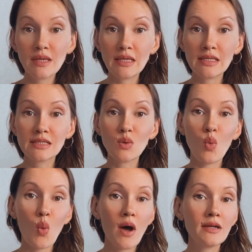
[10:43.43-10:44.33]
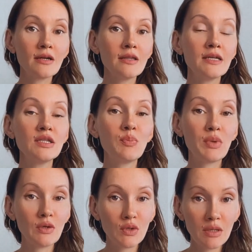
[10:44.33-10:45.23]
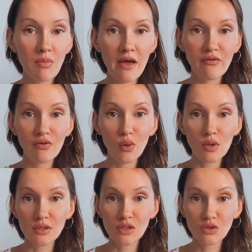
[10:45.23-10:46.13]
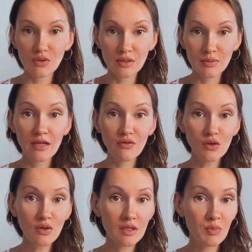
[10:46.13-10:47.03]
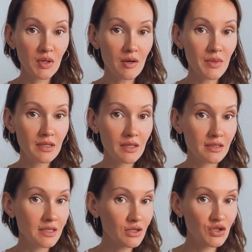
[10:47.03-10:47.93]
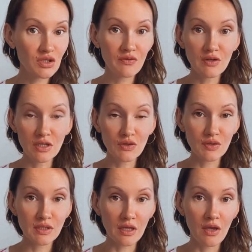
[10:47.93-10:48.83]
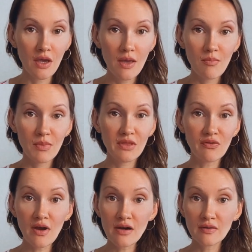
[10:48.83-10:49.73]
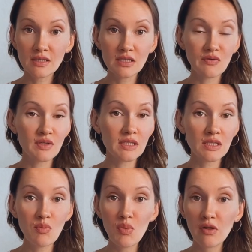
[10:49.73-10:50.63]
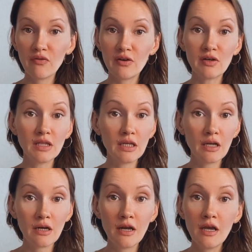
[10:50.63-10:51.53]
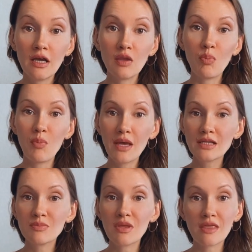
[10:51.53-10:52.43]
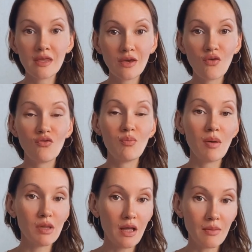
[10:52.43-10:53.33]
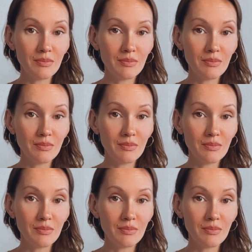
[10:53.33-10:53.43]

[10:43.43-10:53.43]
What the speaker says: is Wonderland Peony by Floral Street. And if you look at the pyramid, it's actually very interesting. But the fragrance is very simple, very linear. It makes me think of a bubblegum.